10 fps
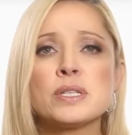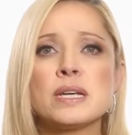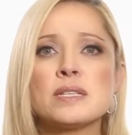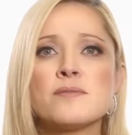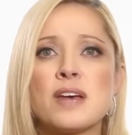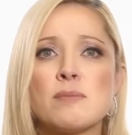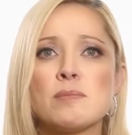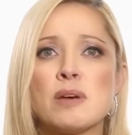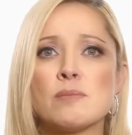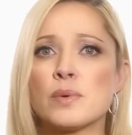has a family
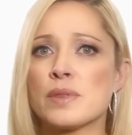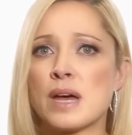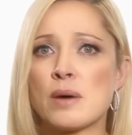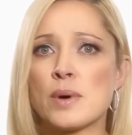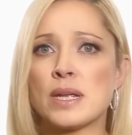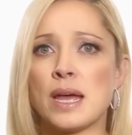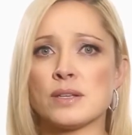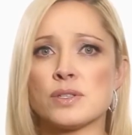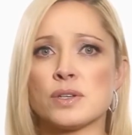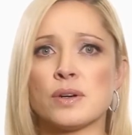member with thyroid
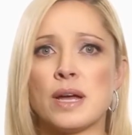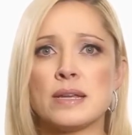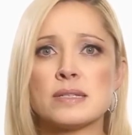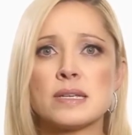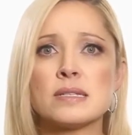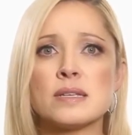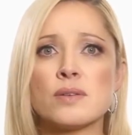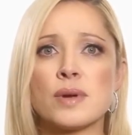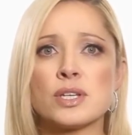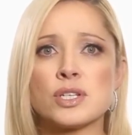cancer and is
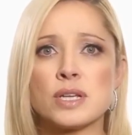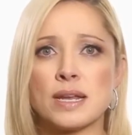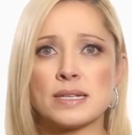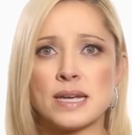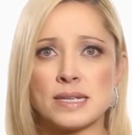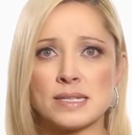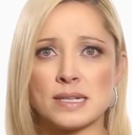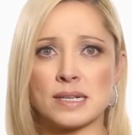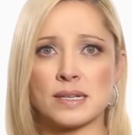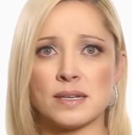considering genetic
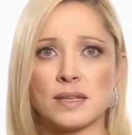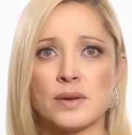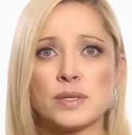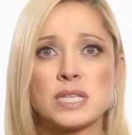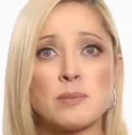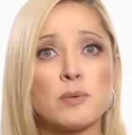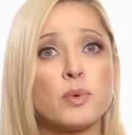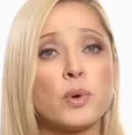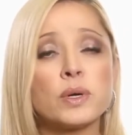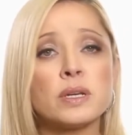testing, there is some
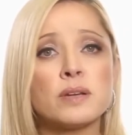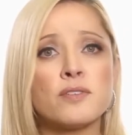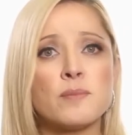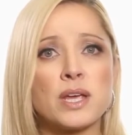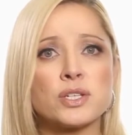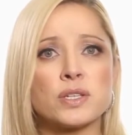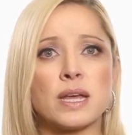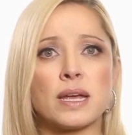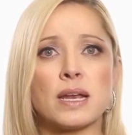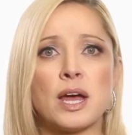important information
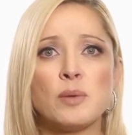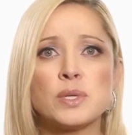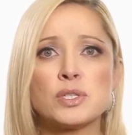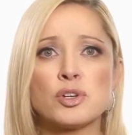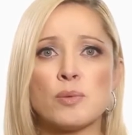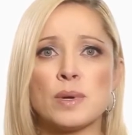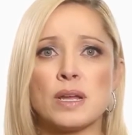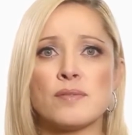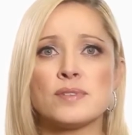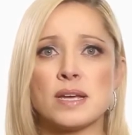that can help determine
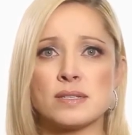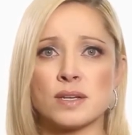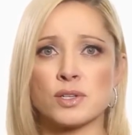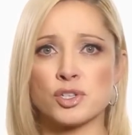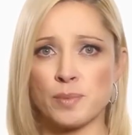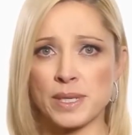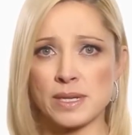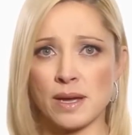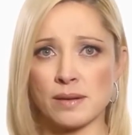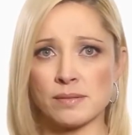if testing should be
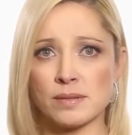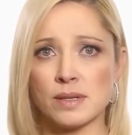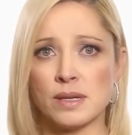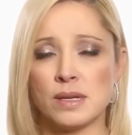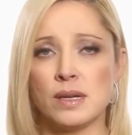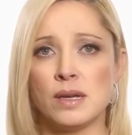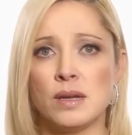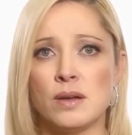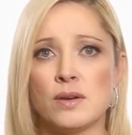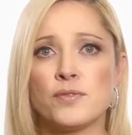done.
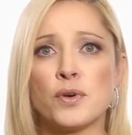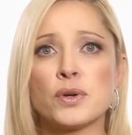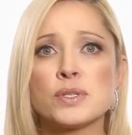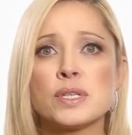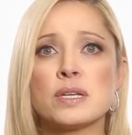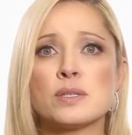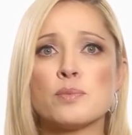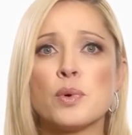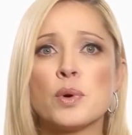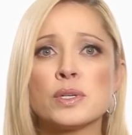First, it is
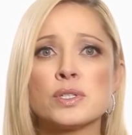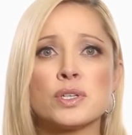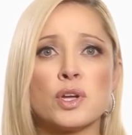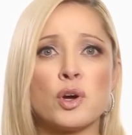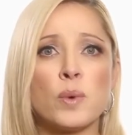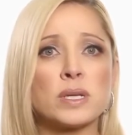important to know what